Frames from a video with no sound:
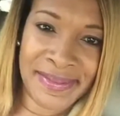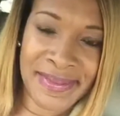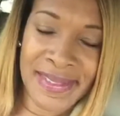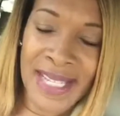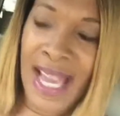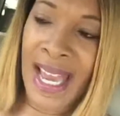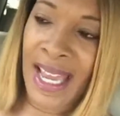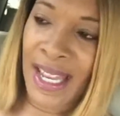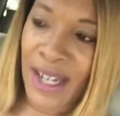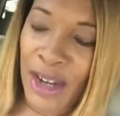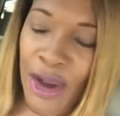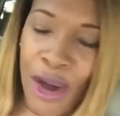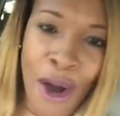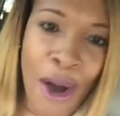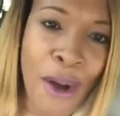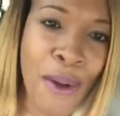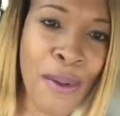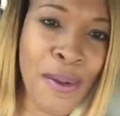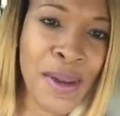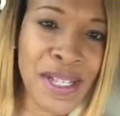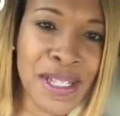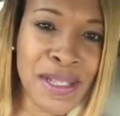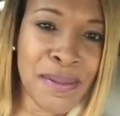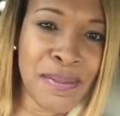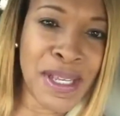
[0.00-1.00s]
I'd
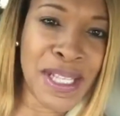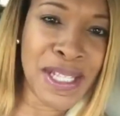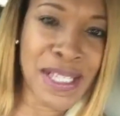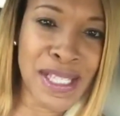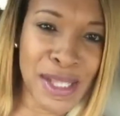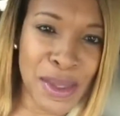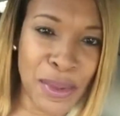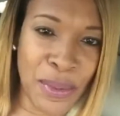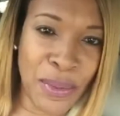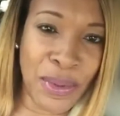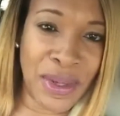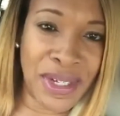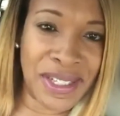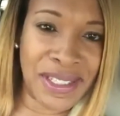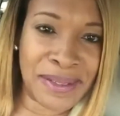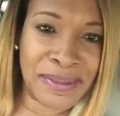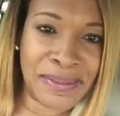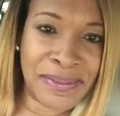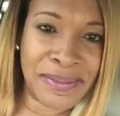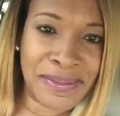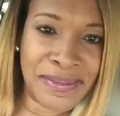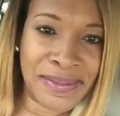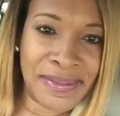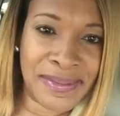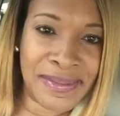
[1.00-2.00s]
always meet someone,
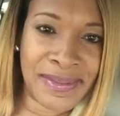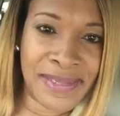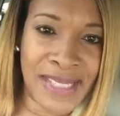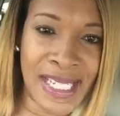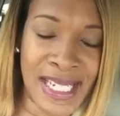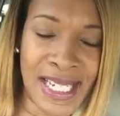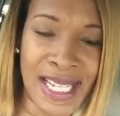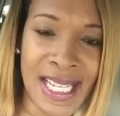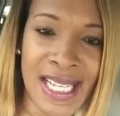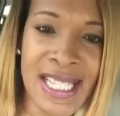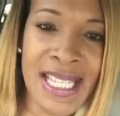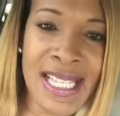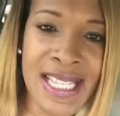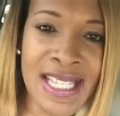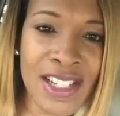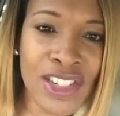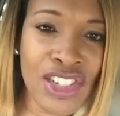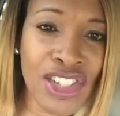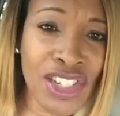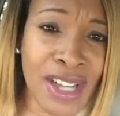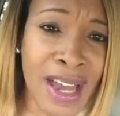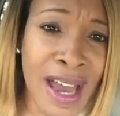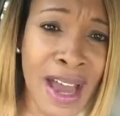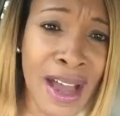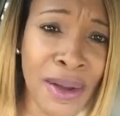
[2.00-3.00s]
and this is a
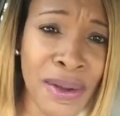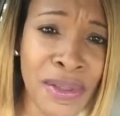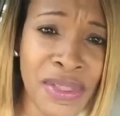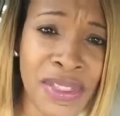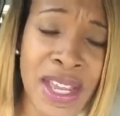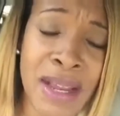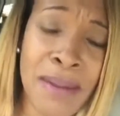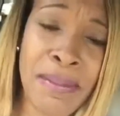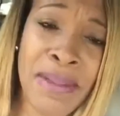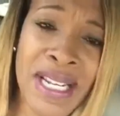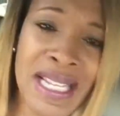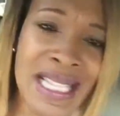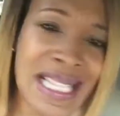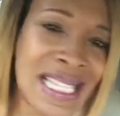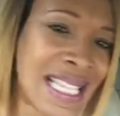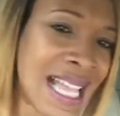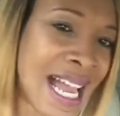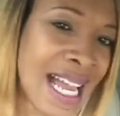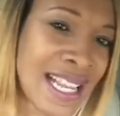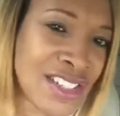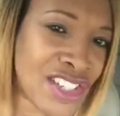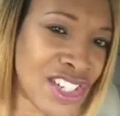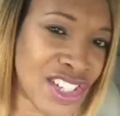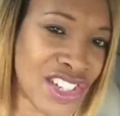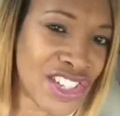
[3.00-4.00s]
Chicago thing, but it's
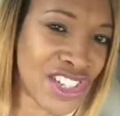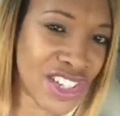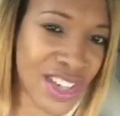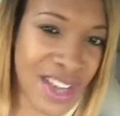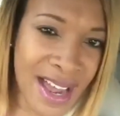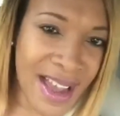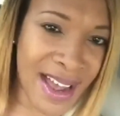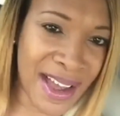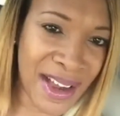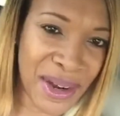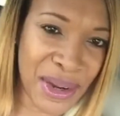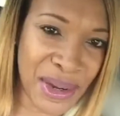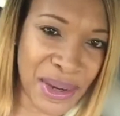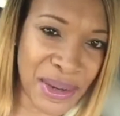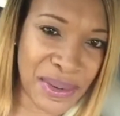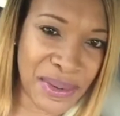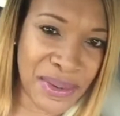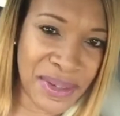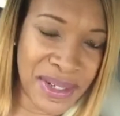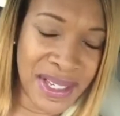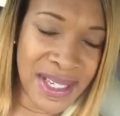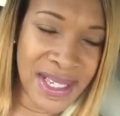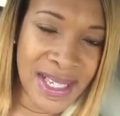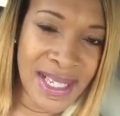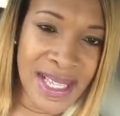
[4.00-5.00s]
not just Chicago,
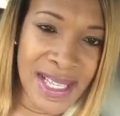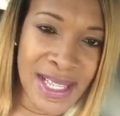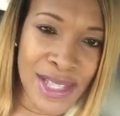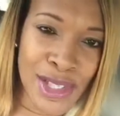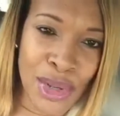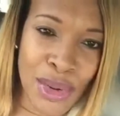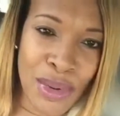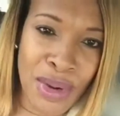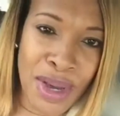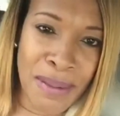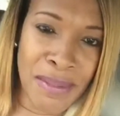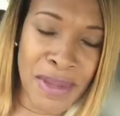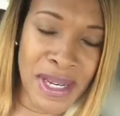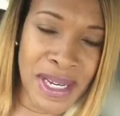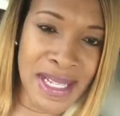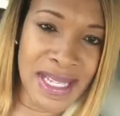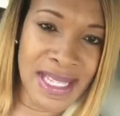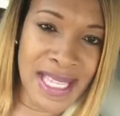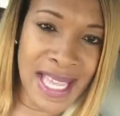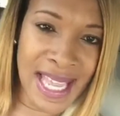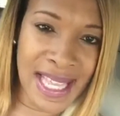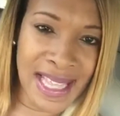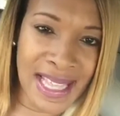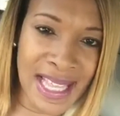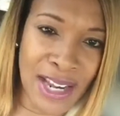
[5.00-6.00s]
so I'm going to
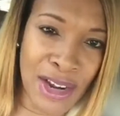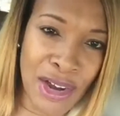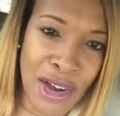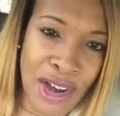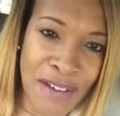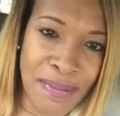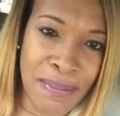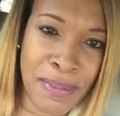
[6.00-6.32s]
take that off.